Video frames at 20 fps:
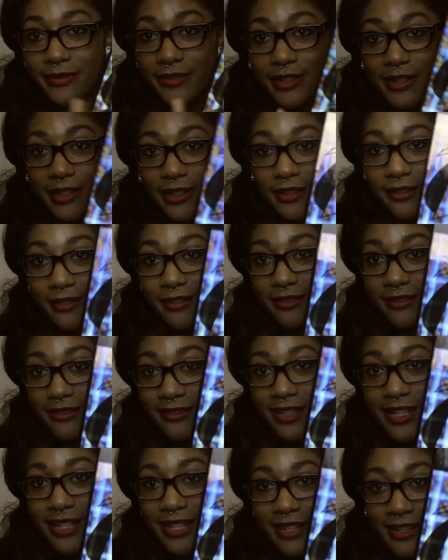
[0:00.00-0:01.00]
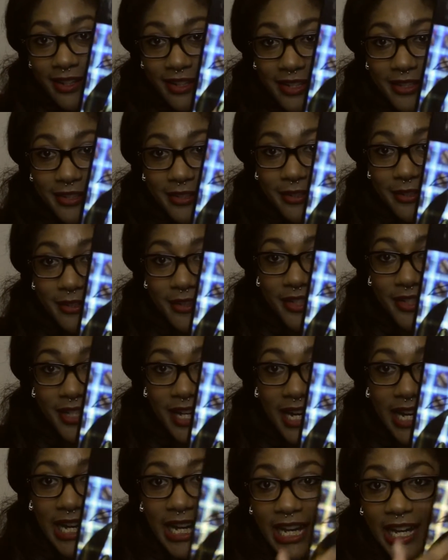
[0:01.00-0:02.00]
you know, nice little
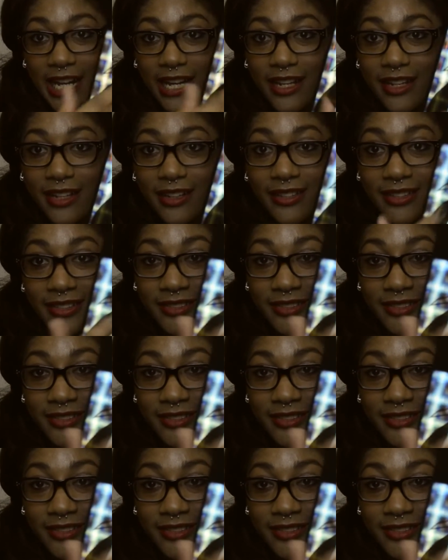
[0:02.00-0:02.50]
shiny